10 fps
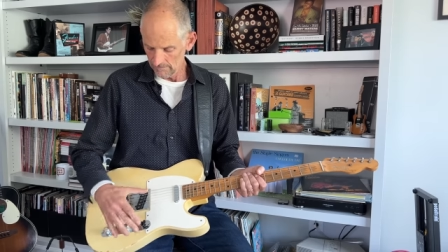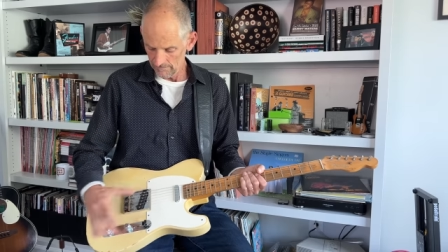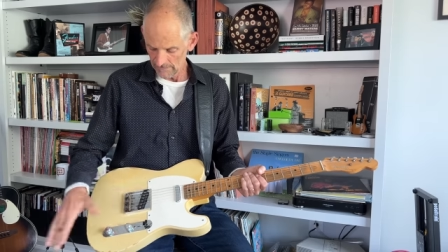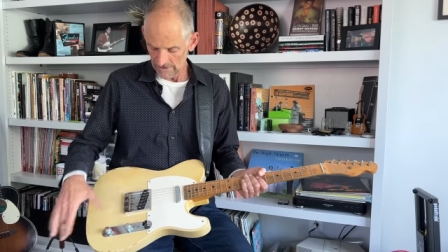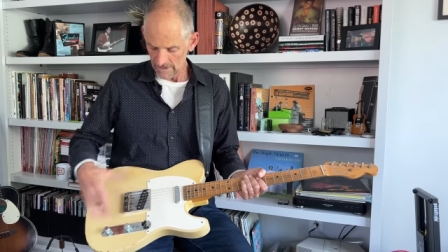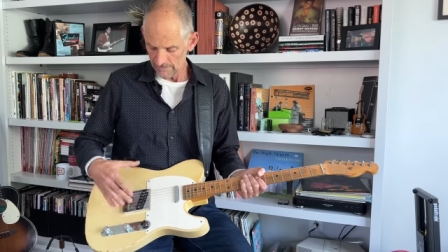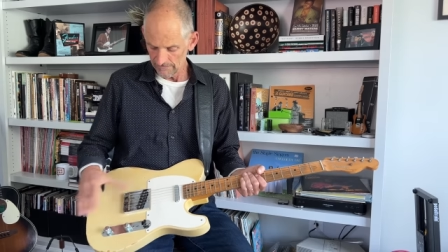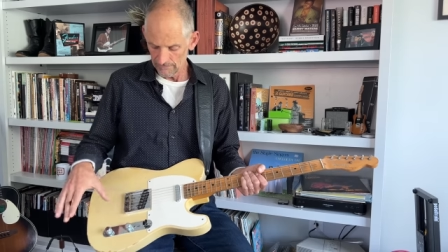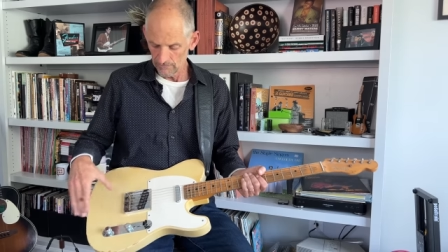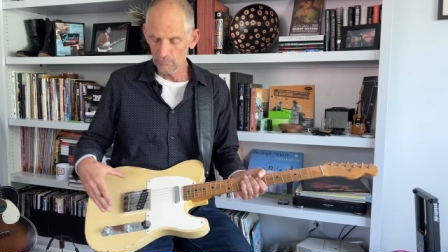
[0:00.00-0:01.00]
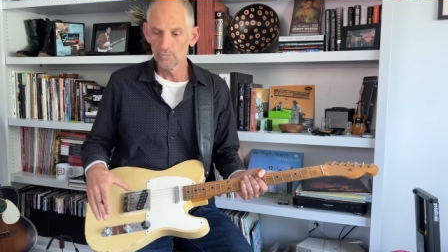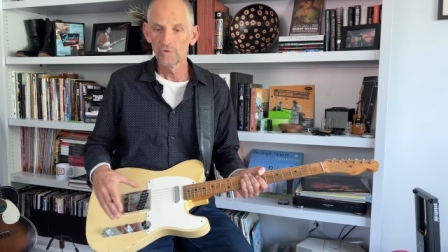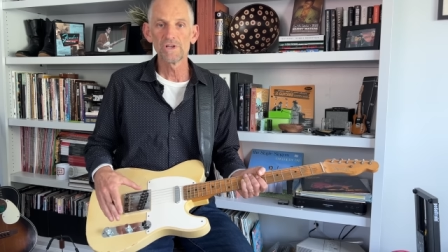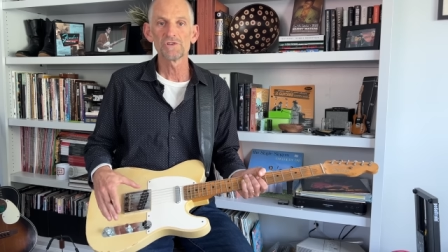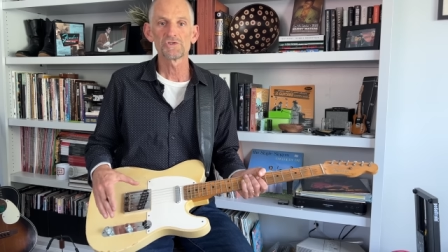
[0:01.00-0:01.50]
a lot of
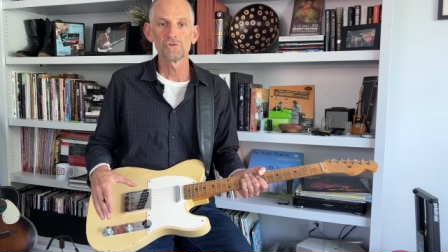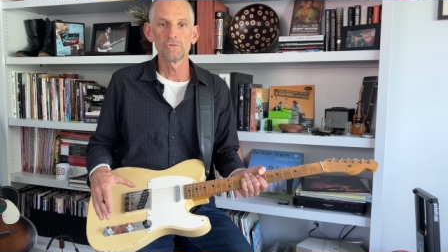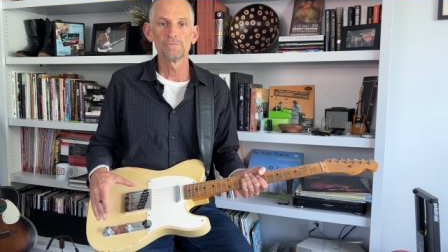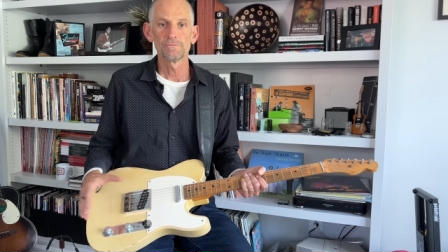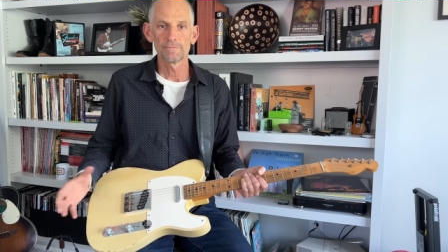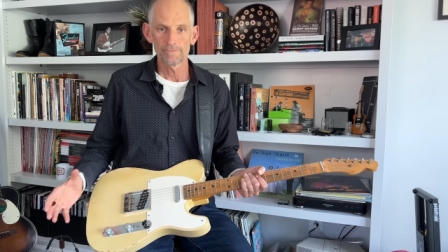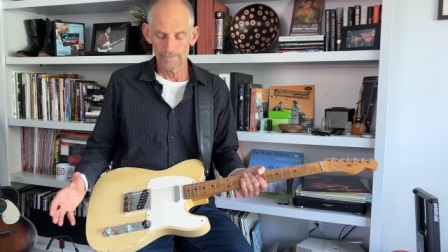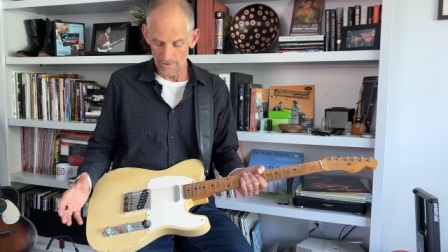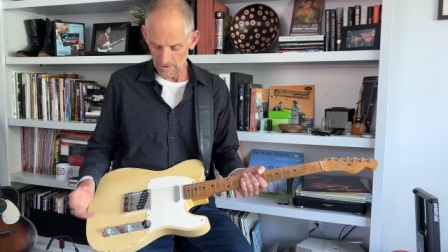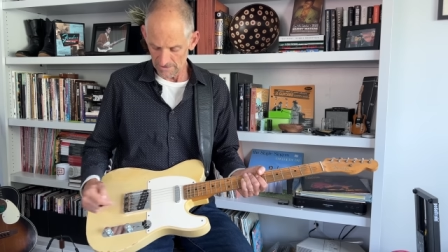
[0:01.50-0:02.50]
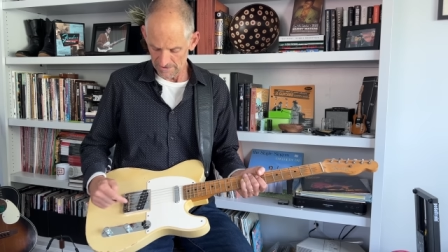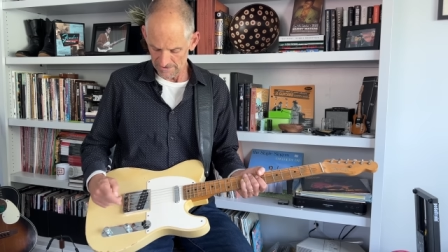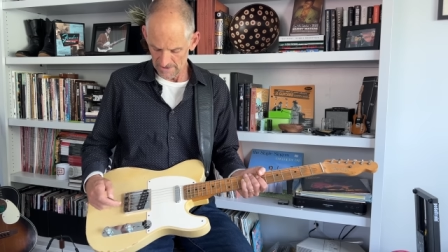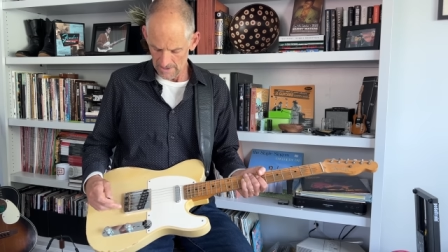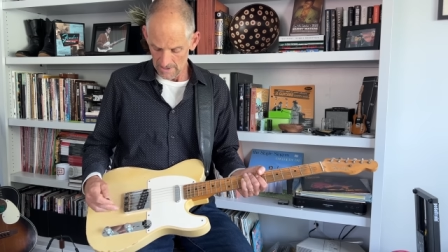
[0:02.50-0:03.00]
reissue
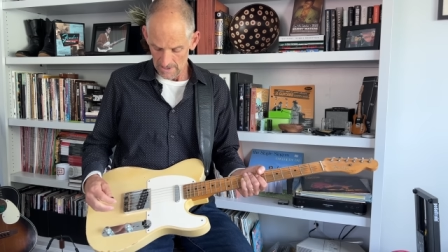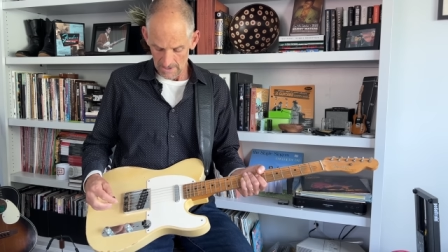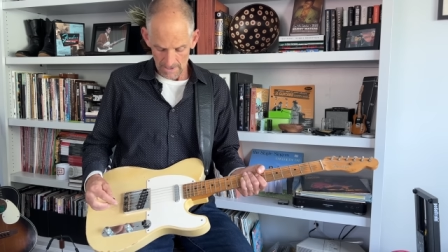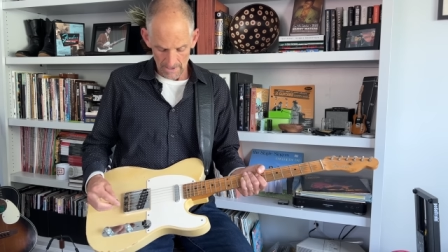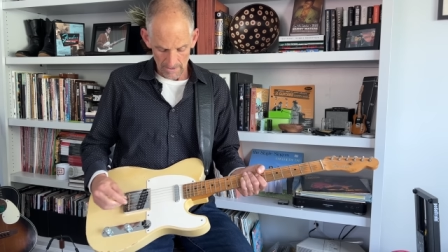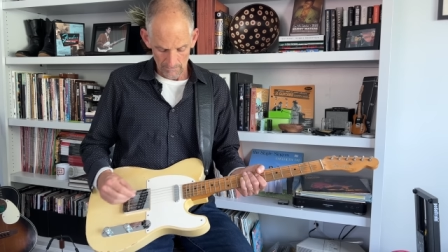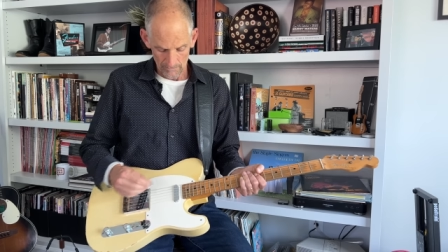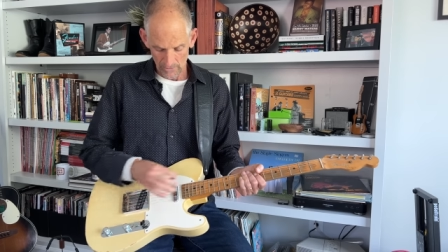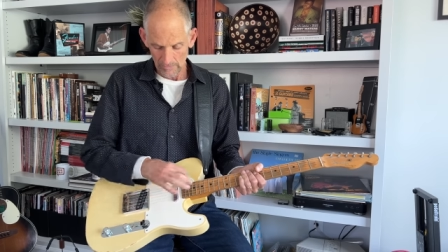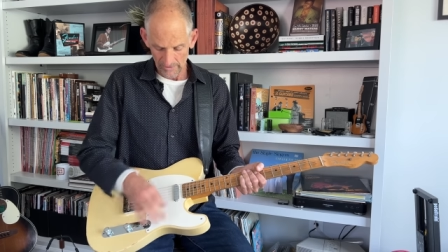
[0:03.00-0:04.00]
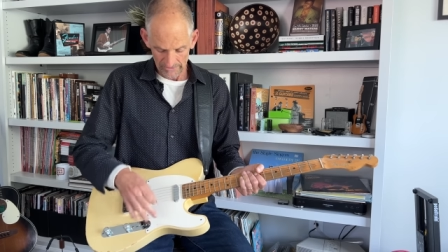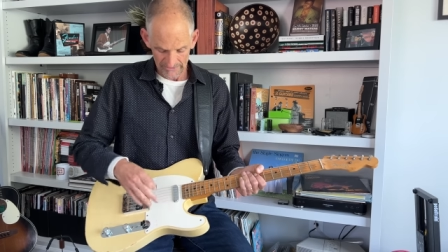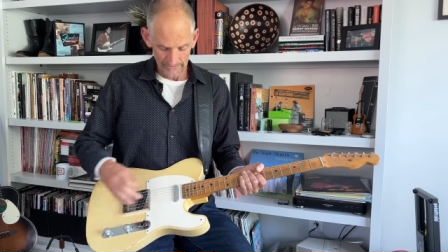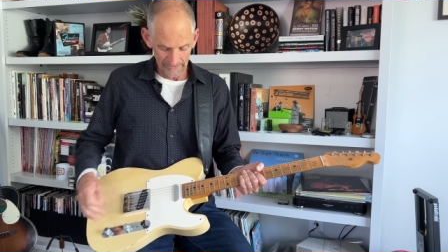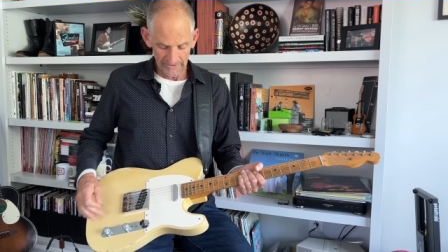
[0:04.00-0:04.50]
parts, but with
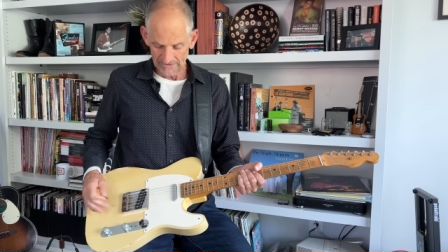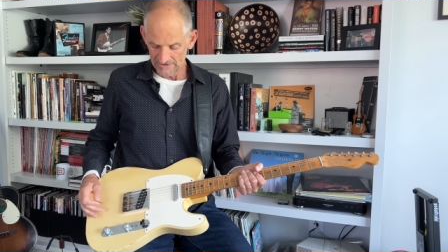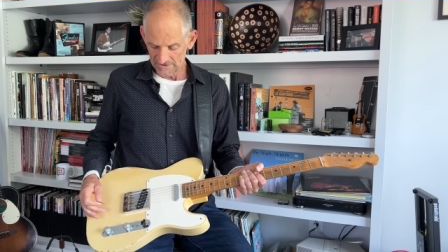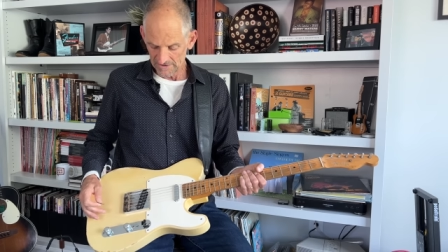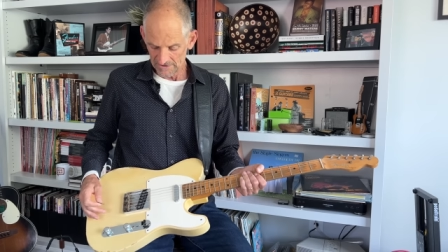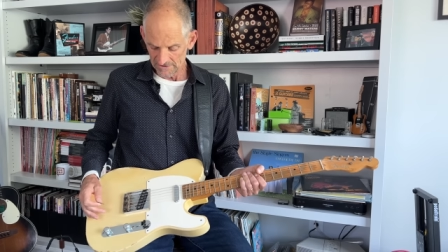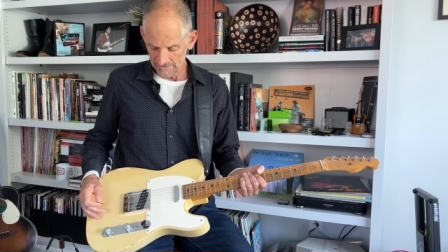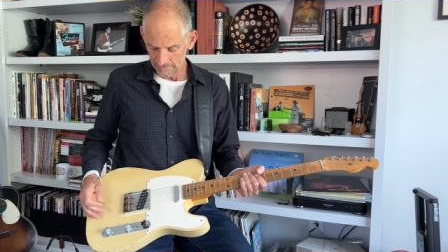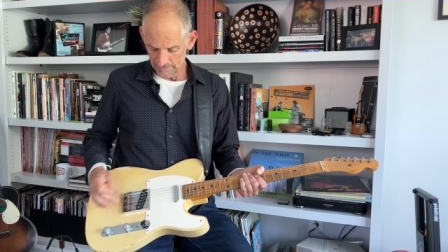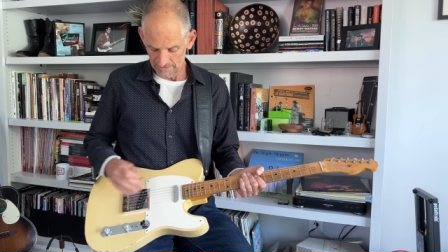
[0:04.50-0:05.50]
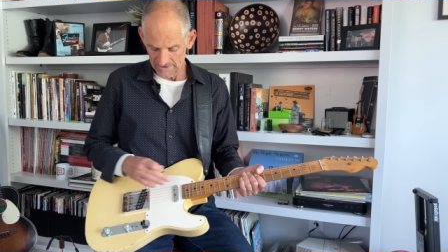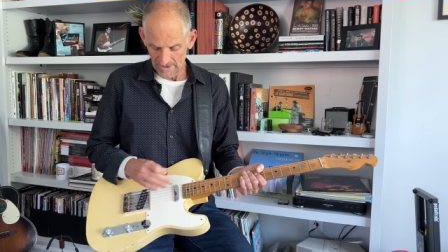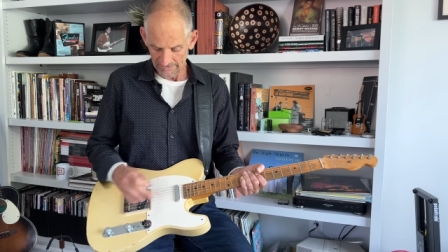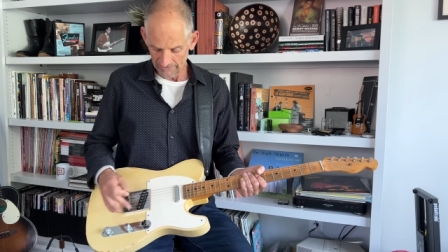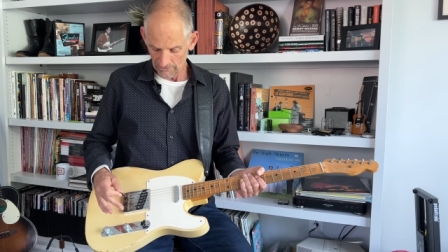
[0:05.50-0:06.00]
some 56
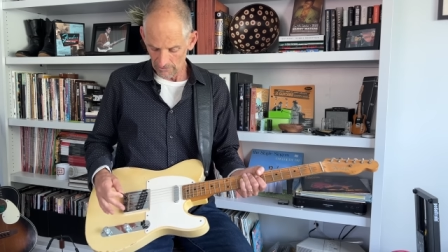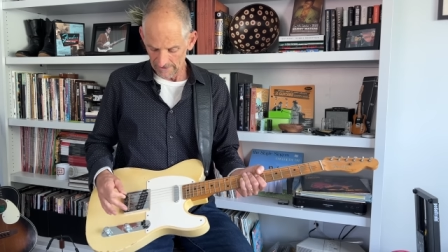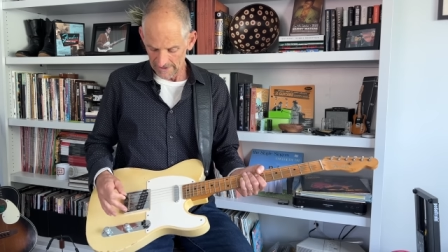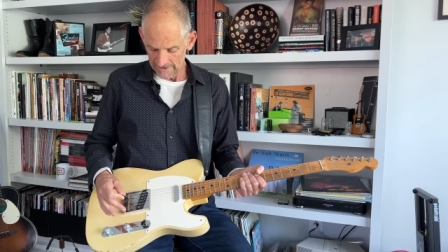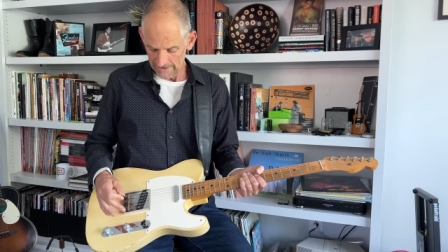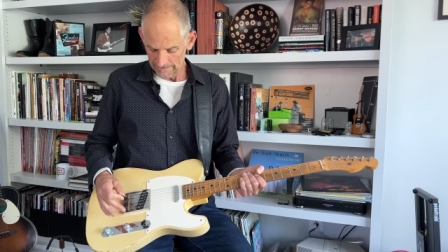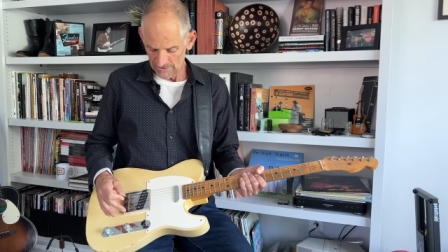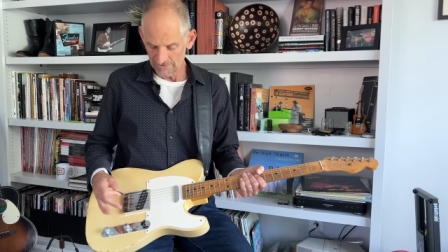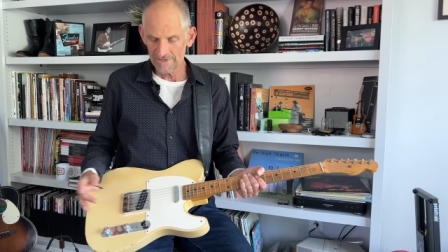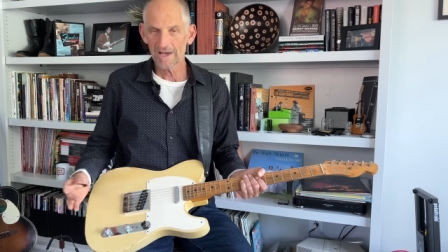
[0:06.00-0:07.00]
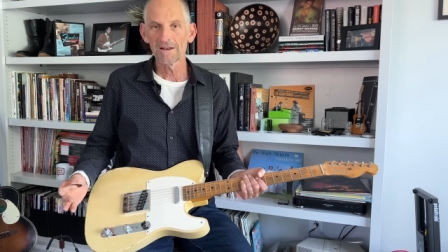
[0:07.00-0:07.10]
stuff thrown in it. So it's kind